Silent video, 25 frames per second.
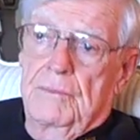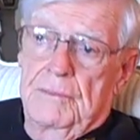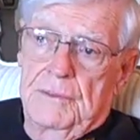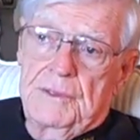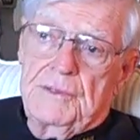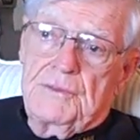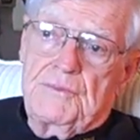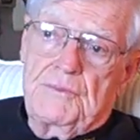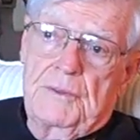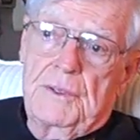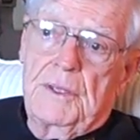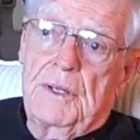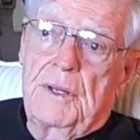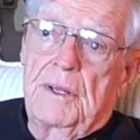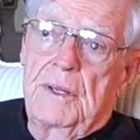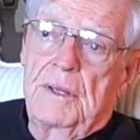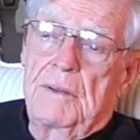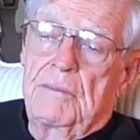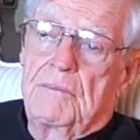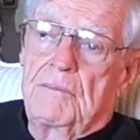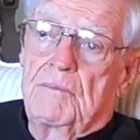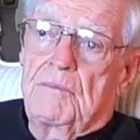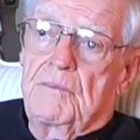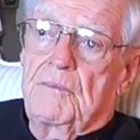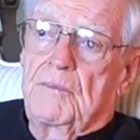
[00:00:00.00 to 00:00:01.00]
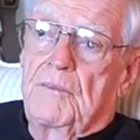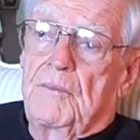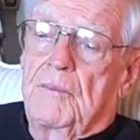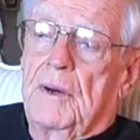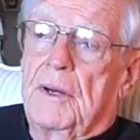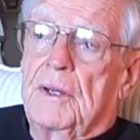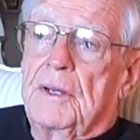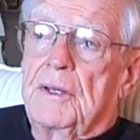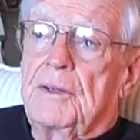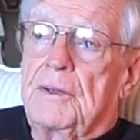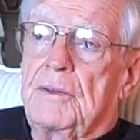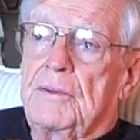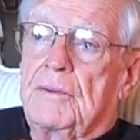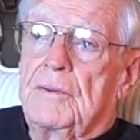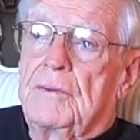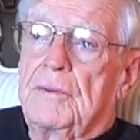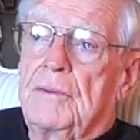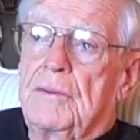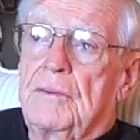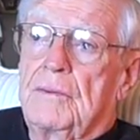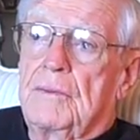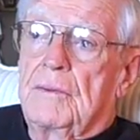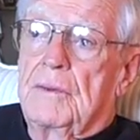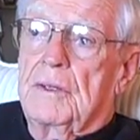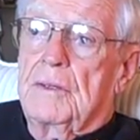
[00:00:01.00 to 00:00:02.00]
just what I want to do
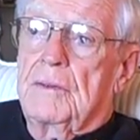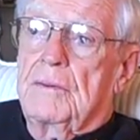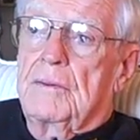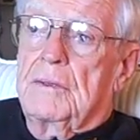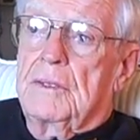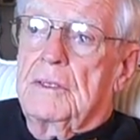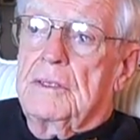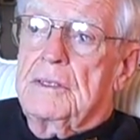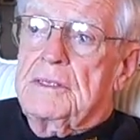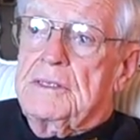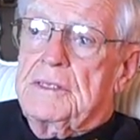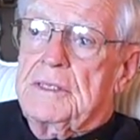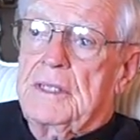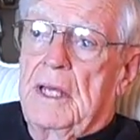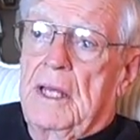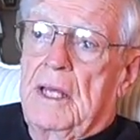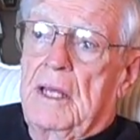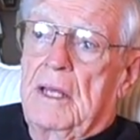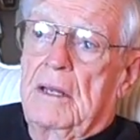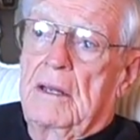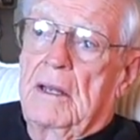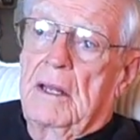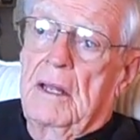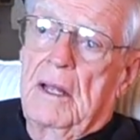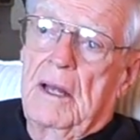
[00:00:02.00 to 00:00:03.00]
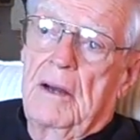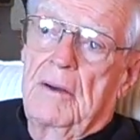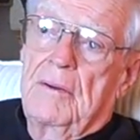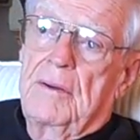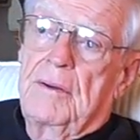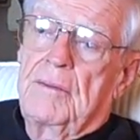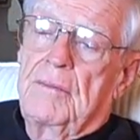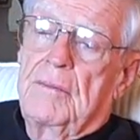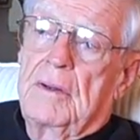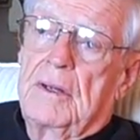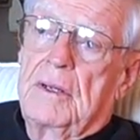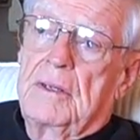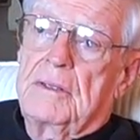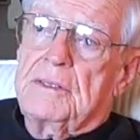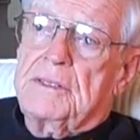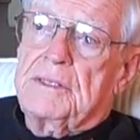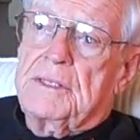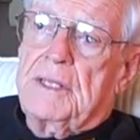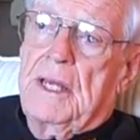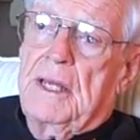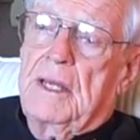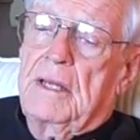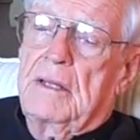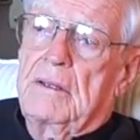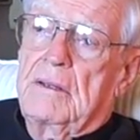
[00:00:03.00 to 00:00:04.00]
and what I want to say and how I want to
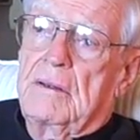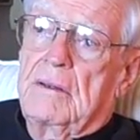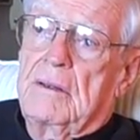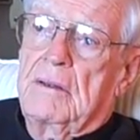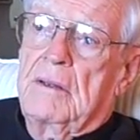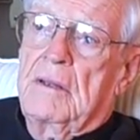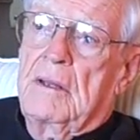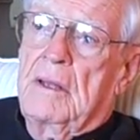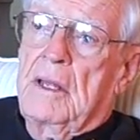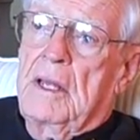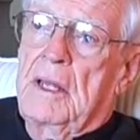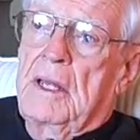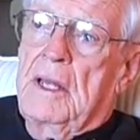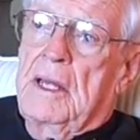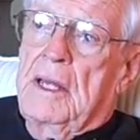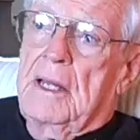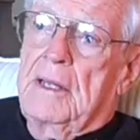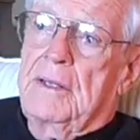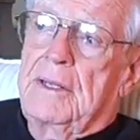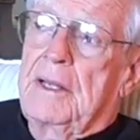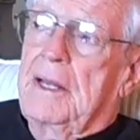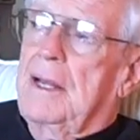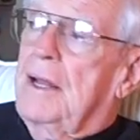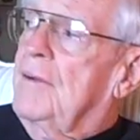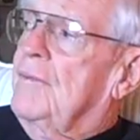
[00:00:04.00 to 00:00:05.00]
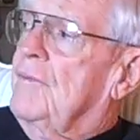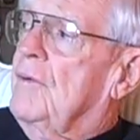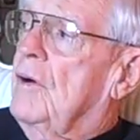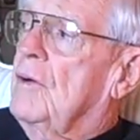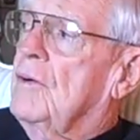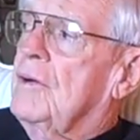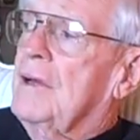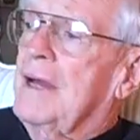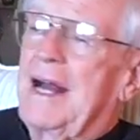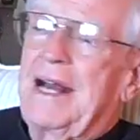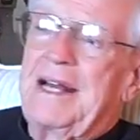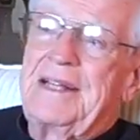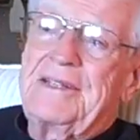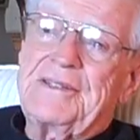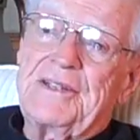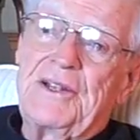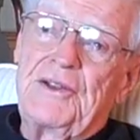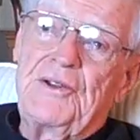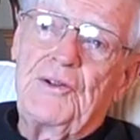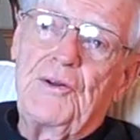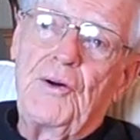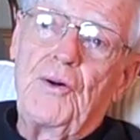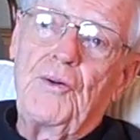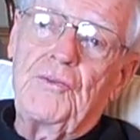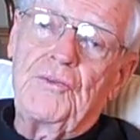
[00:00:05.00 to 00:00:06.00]
say it. And then I have all kinds
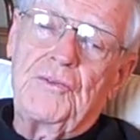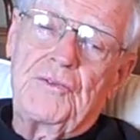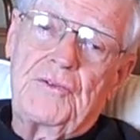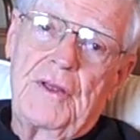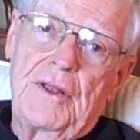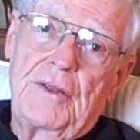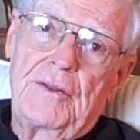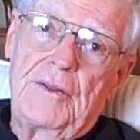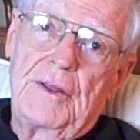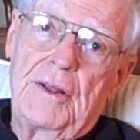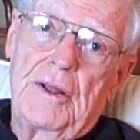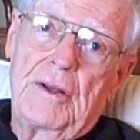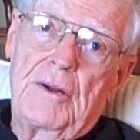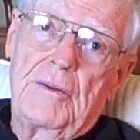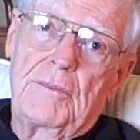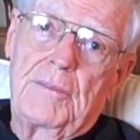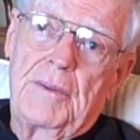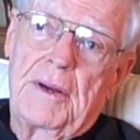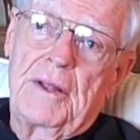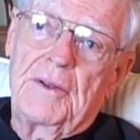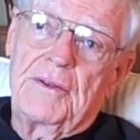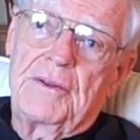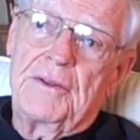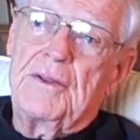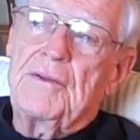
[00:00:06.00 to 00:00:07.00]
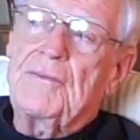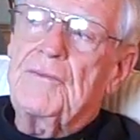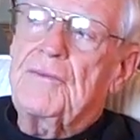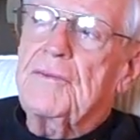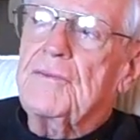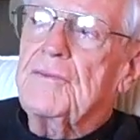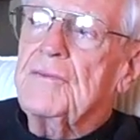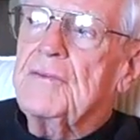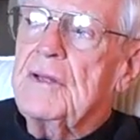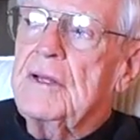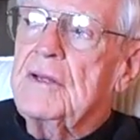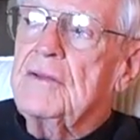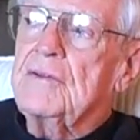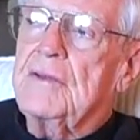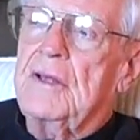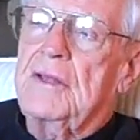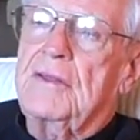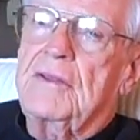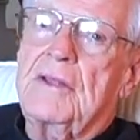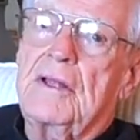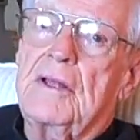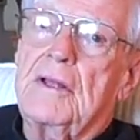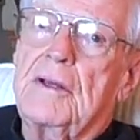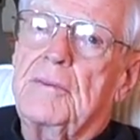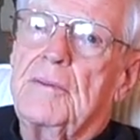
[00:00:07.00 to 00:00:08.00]
of notes in there about different things I
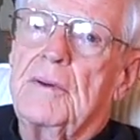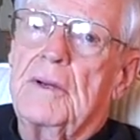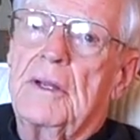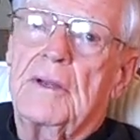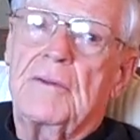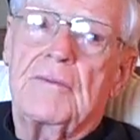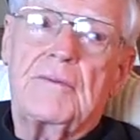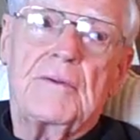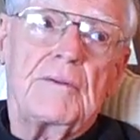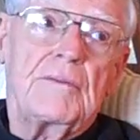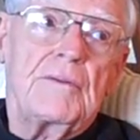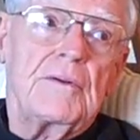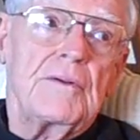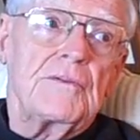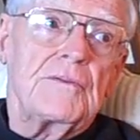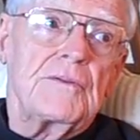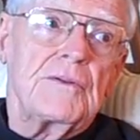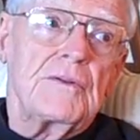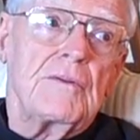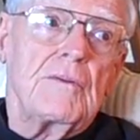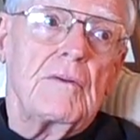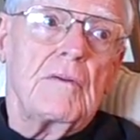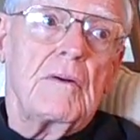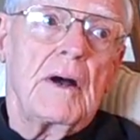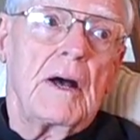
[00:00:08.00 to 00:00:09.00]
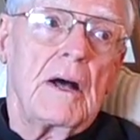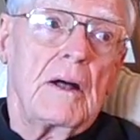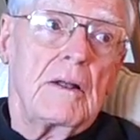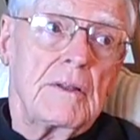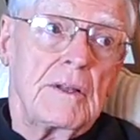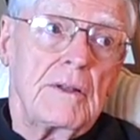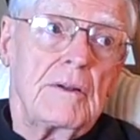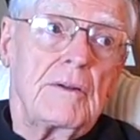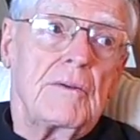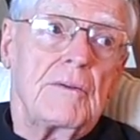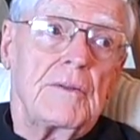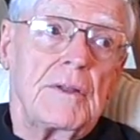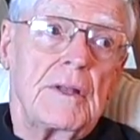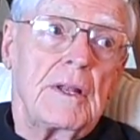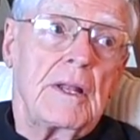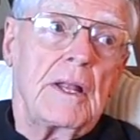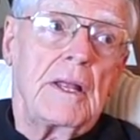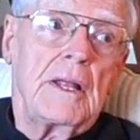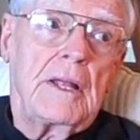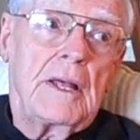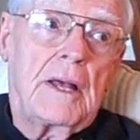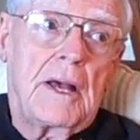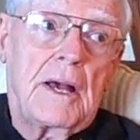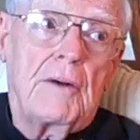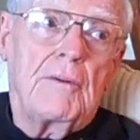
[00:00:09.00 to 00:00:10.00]
think about every once in a while, that
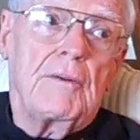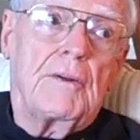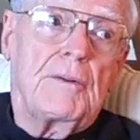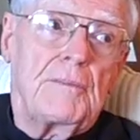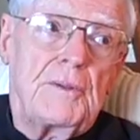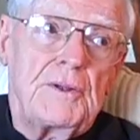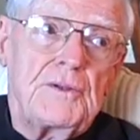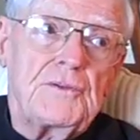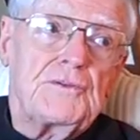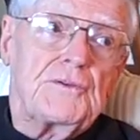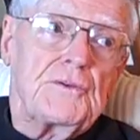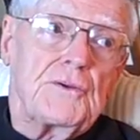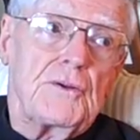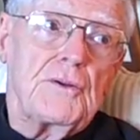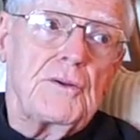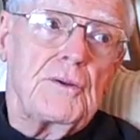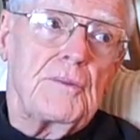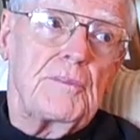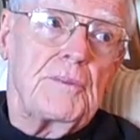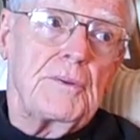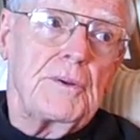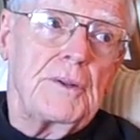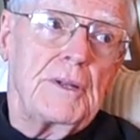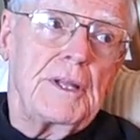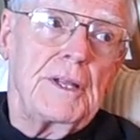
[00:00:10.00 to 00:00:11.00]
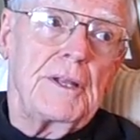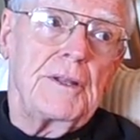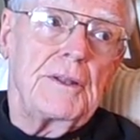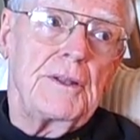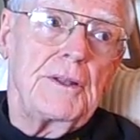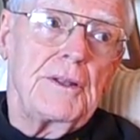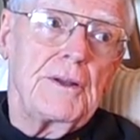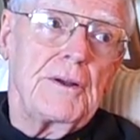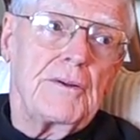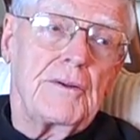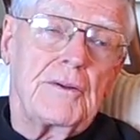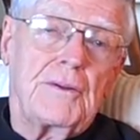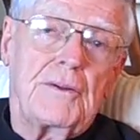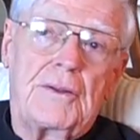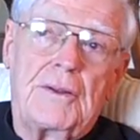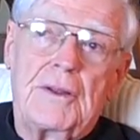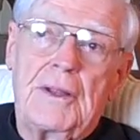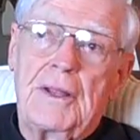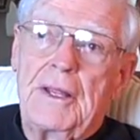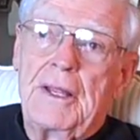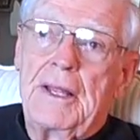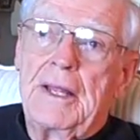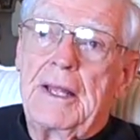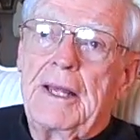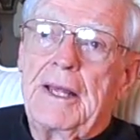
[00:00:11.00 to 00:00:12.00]
I want to be sure to put in there
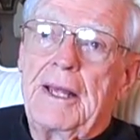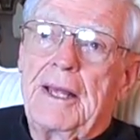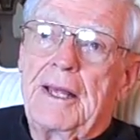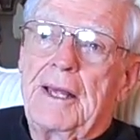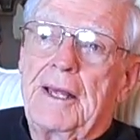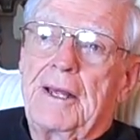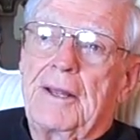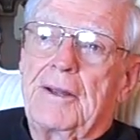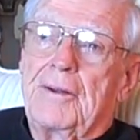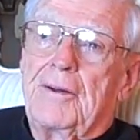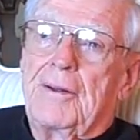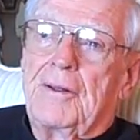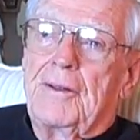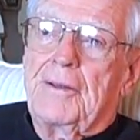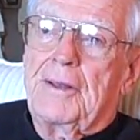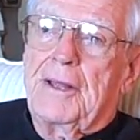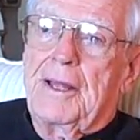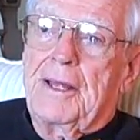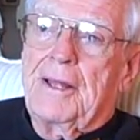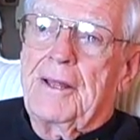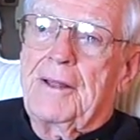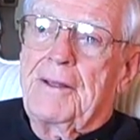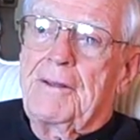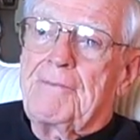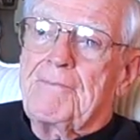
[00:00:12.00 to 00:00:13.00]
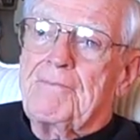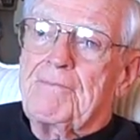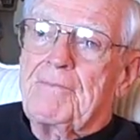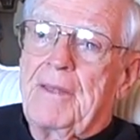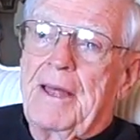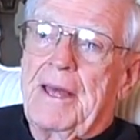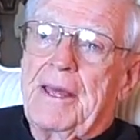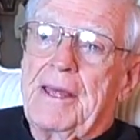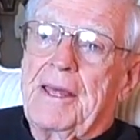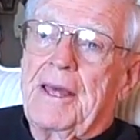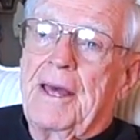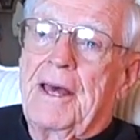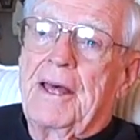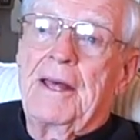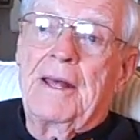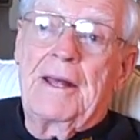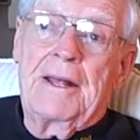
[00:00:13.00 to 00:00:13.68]
and all. Like